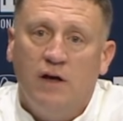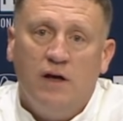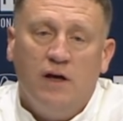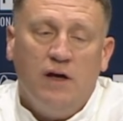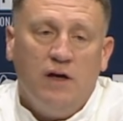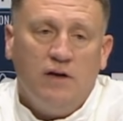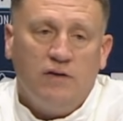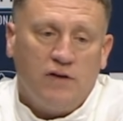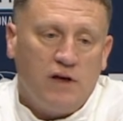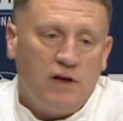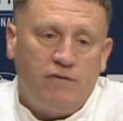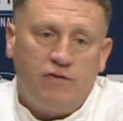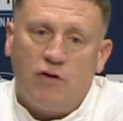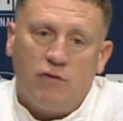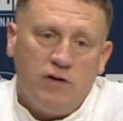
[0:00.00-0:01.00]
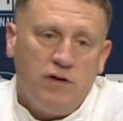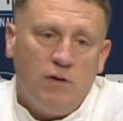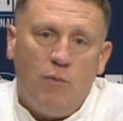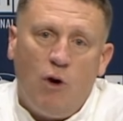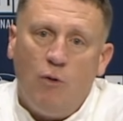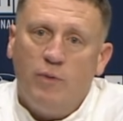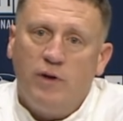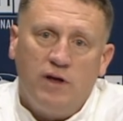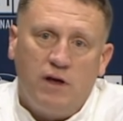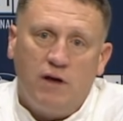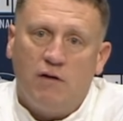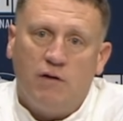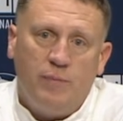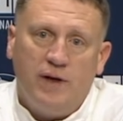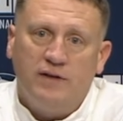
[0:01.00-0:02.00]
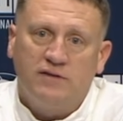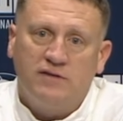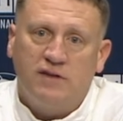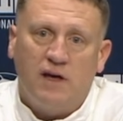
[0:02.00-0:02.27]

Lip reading: So if you're in the moment here at Penn State,